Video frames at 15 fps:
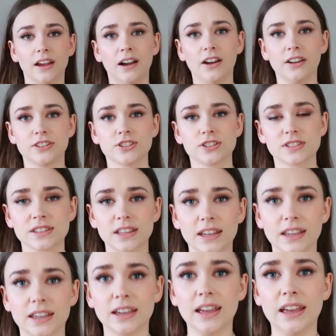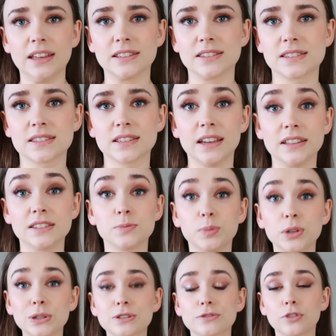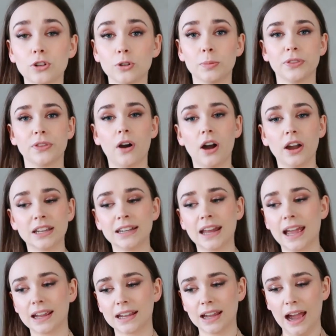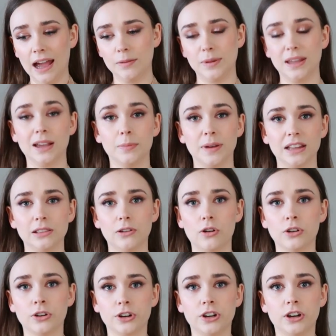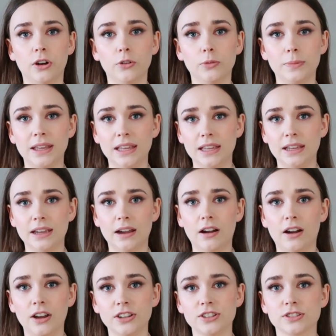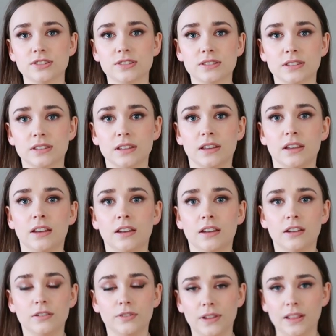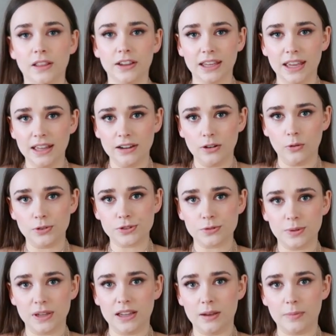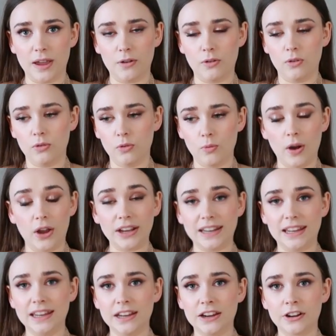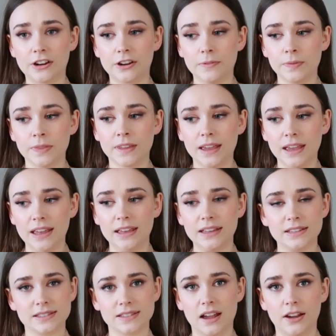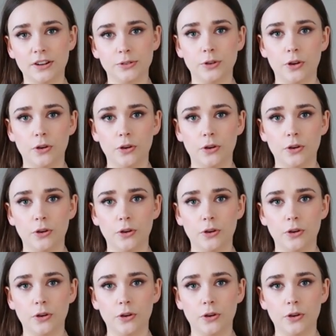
I just think it's beautiful, but the high neck and being a bit longer on me, I just feel like it also being a bit wide here is, I don't